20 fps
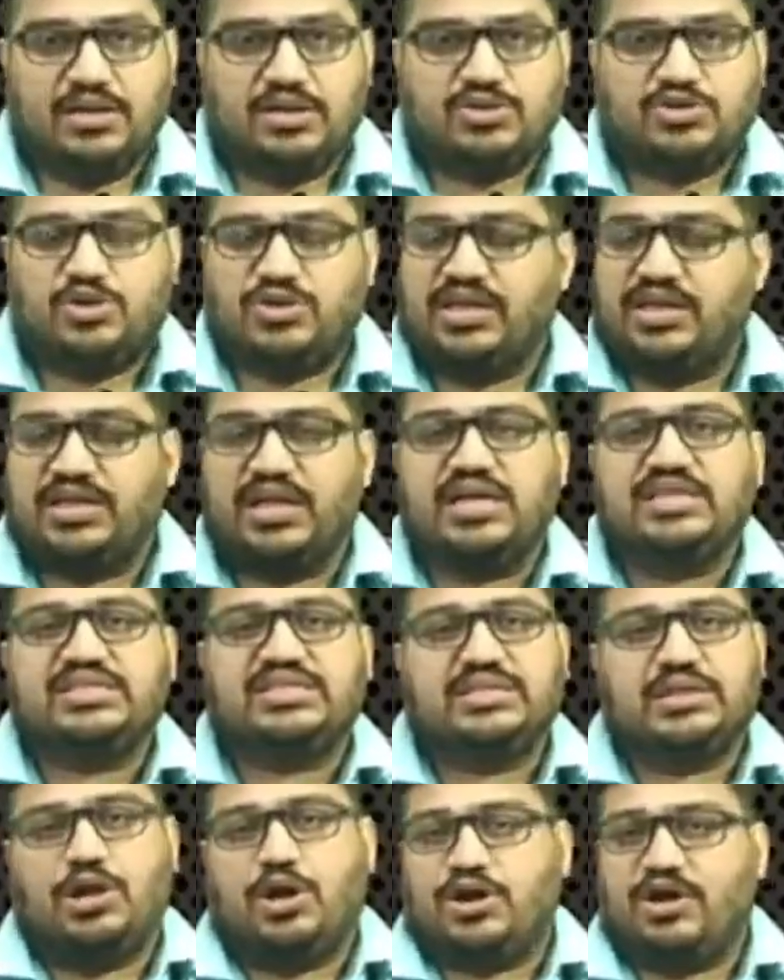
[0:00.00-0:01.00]
So there are
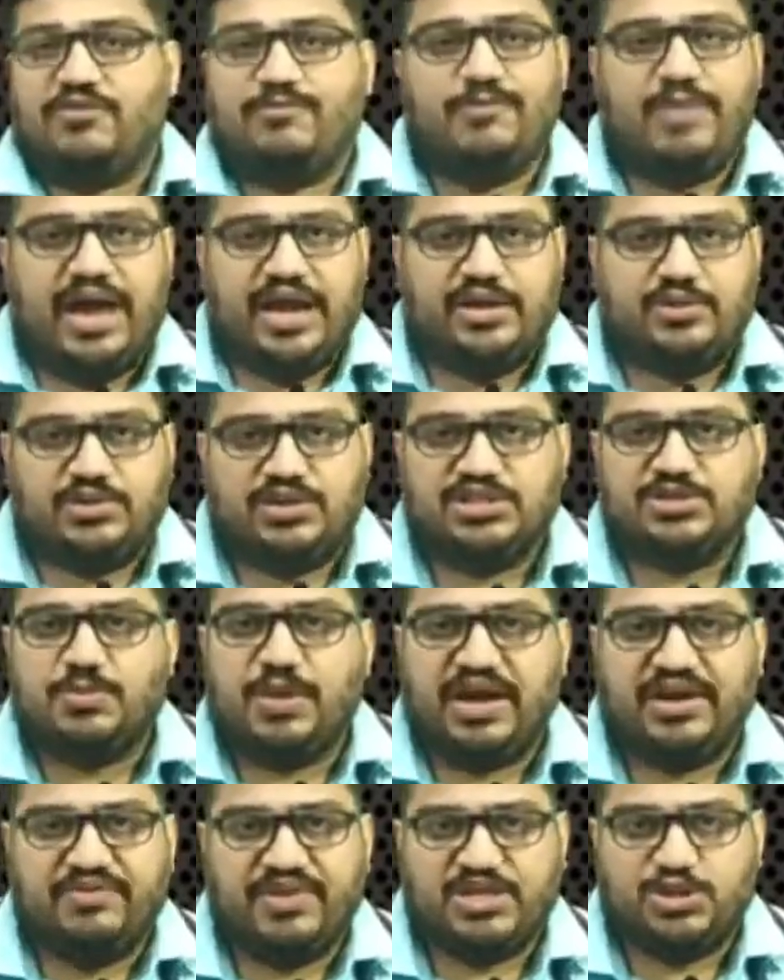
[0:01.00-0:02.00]
a lot of maneuvers
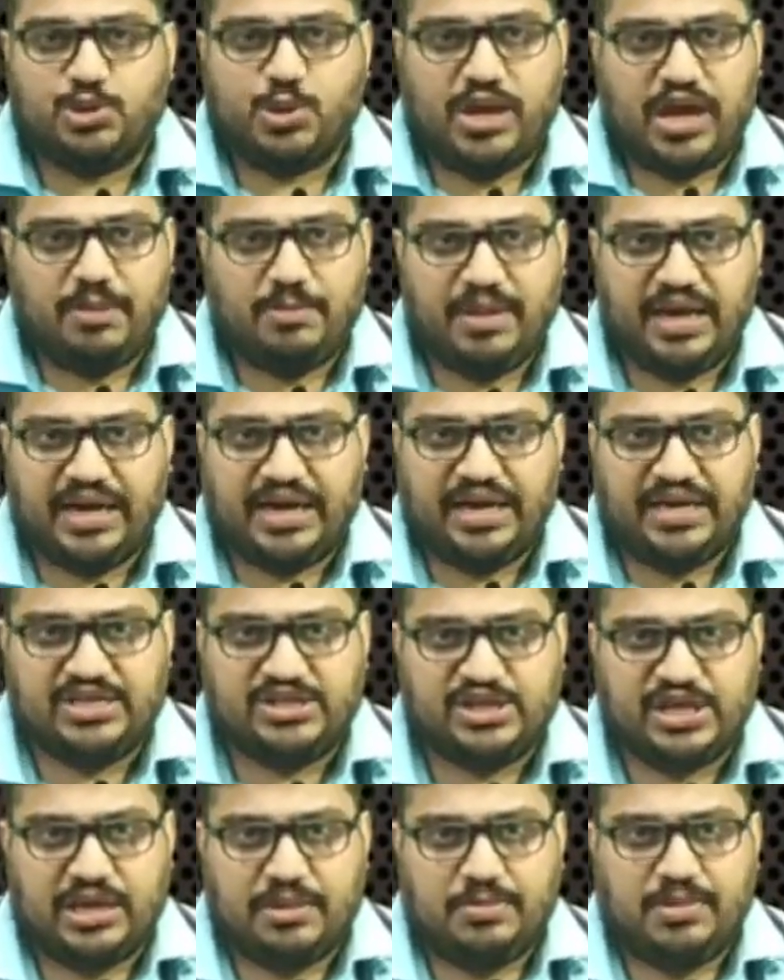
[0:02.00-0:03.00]
by which you can make it
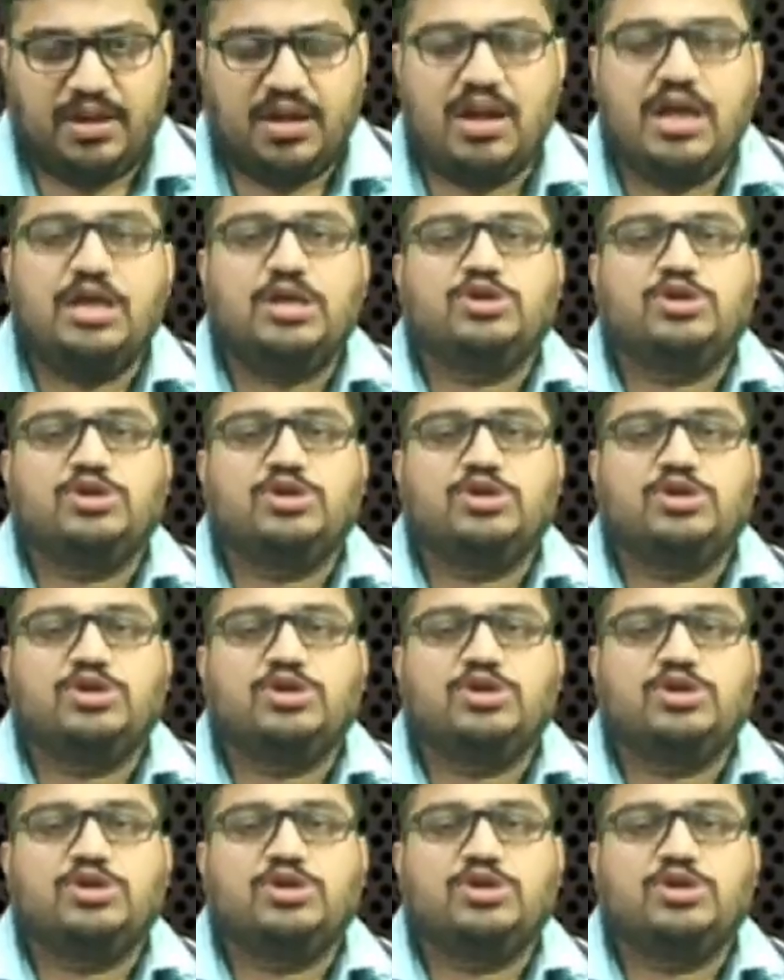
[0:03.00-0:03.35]
stable.